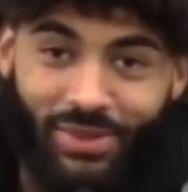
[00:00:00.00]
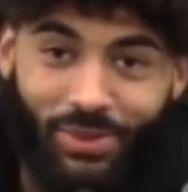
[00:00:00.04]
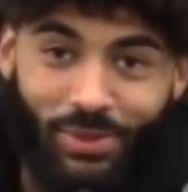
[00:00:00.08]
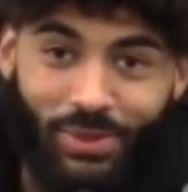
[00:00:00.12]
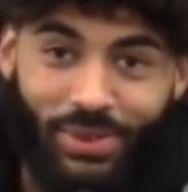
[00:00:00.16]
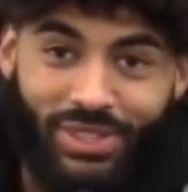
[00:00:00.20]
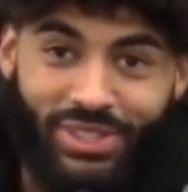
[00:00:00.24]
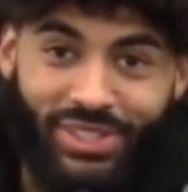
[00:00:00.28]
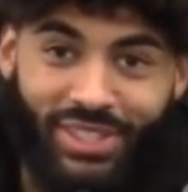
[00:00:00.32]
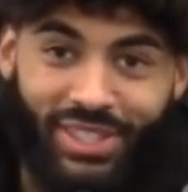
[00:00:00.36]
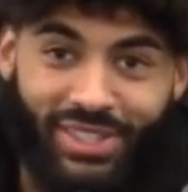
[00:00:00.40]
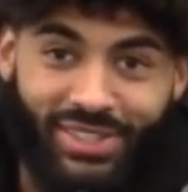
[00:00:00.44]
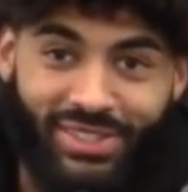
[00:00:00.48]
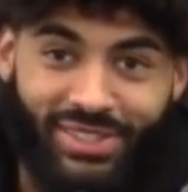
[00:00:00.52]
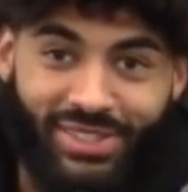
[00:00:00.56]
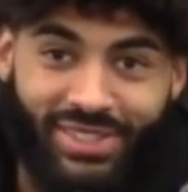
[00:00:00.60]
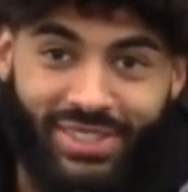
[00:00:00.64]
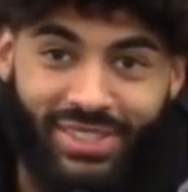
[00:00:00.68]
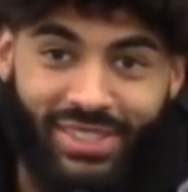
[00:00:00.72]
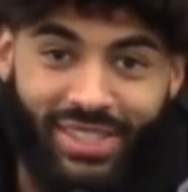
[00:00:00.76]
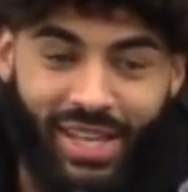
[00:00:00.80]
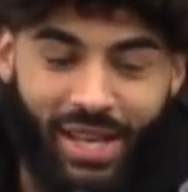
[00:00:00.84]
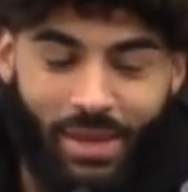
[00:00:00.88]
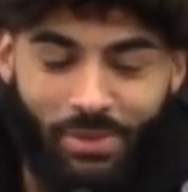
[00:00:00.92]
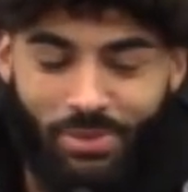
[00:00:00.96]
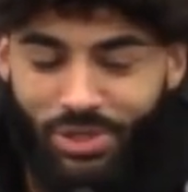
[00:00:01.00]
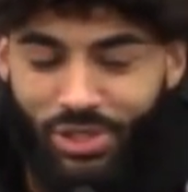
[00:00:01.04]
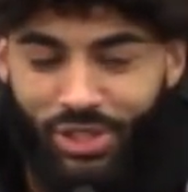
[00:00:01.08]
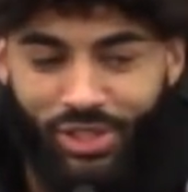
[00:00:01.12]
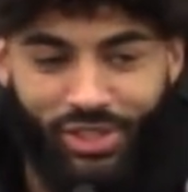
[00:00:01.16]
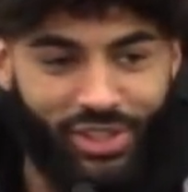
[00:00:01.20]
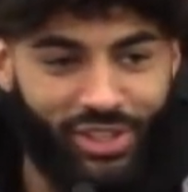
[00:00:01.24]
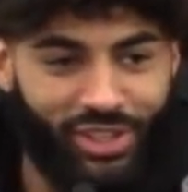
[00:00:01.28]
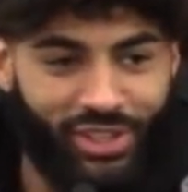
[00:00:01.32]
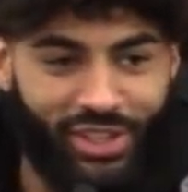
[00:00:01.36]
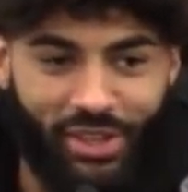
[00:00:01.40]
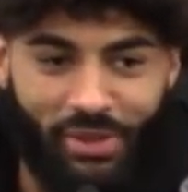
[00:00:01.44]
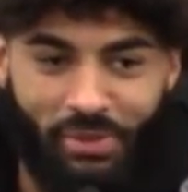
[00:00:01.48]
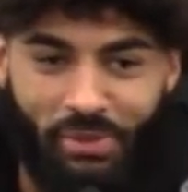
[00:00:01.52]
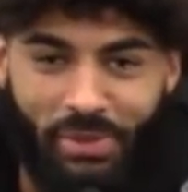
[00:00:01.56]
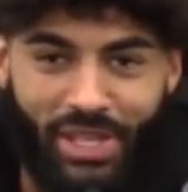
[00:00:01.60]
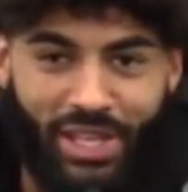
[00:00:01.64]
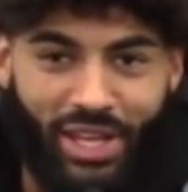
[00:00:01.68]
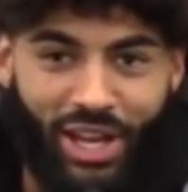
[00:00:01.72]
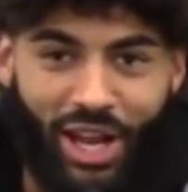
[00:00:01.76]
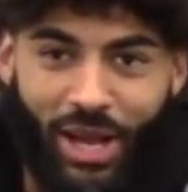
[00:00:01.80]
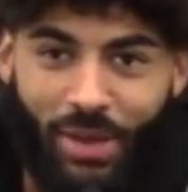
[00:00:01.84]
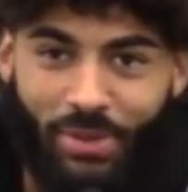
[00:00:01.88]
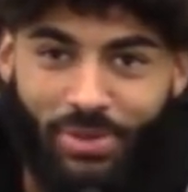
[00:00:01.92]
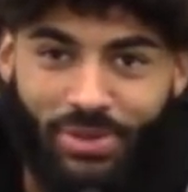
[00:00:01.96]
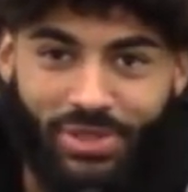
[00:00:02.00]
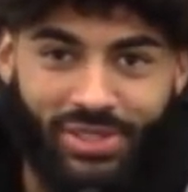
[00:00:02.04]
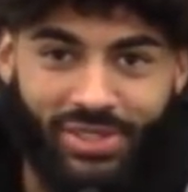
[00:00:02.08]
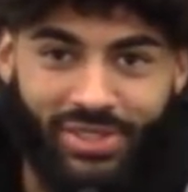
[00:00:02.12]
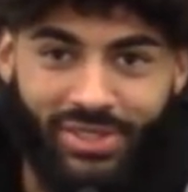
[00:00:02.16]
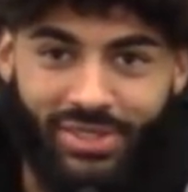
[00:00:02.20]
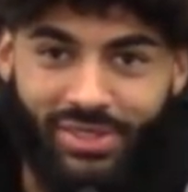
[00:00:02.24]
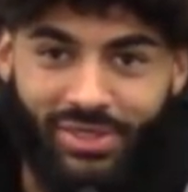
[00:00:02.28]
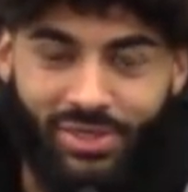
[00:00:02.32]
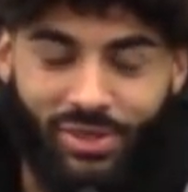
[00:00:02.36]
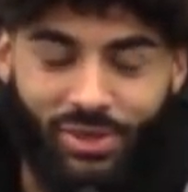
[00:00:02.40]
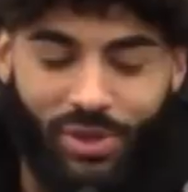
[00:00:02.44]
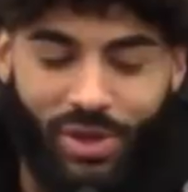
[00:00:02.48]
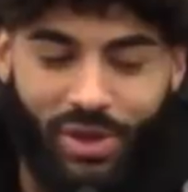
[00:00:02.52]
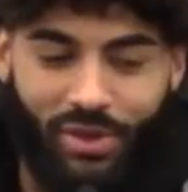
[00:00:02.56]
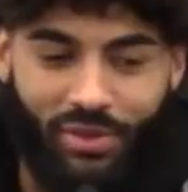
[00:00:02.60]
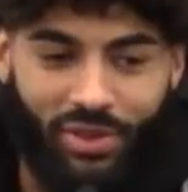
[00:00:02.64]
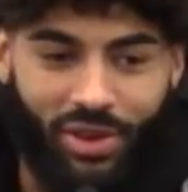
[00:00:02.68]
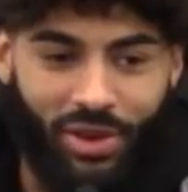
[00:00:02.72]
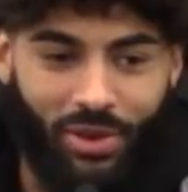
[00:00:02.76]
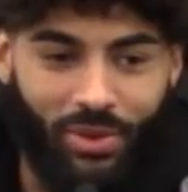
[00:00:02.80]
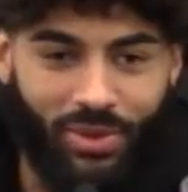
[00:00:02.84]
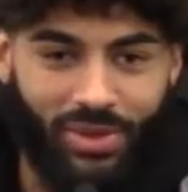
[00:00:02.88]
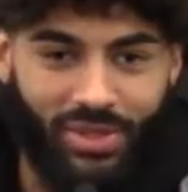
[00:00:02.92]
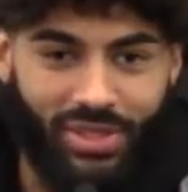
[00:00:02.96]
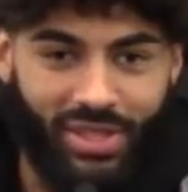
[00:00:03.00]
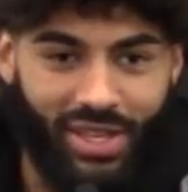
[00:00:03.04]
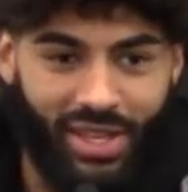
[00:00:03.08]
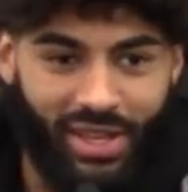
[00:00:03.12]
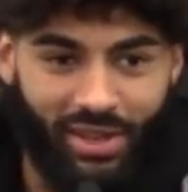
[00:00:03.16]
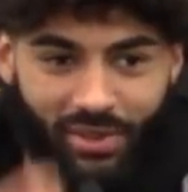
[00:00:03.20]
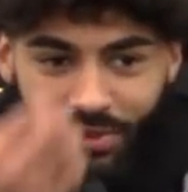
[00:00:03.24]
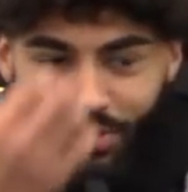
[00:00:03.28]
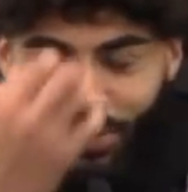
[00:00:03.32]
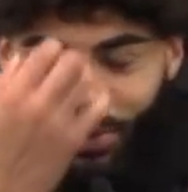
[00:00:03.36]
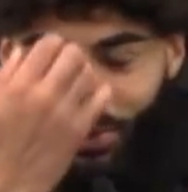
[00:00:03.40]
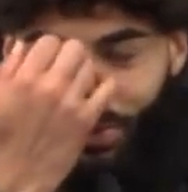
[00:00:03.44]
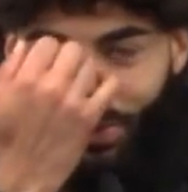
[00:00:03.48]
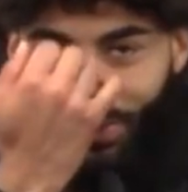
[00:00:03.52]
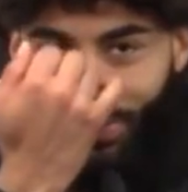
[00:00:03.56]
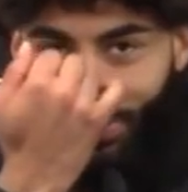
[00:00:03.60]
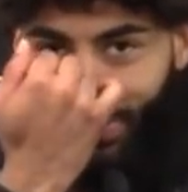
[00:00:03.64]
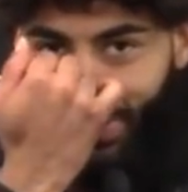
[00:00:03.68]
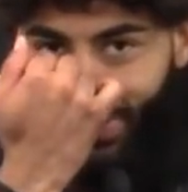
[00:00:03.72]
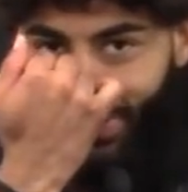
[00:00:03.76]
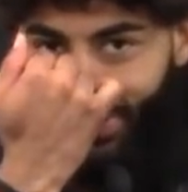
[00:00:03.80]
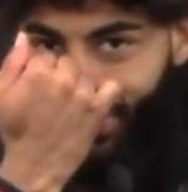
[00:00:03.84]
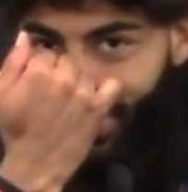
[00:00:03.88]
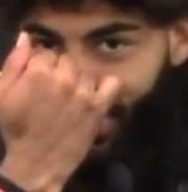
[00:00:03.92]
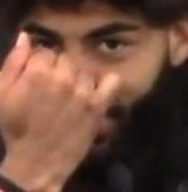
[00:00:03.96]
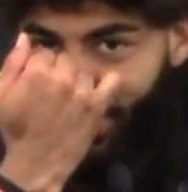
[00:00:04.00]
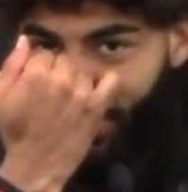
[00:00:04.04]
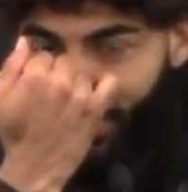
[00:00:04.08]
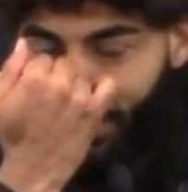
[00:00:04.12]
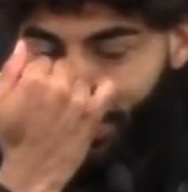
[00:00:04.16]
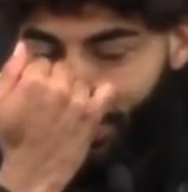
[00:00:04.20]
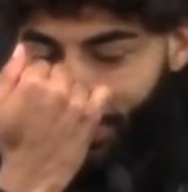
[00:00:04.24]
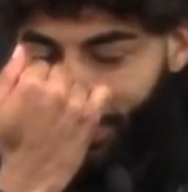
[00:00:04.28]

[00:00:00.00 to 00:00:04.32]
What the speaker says: We shall see. I'm sure they'll give me an option, whoever I want to have room with me. So.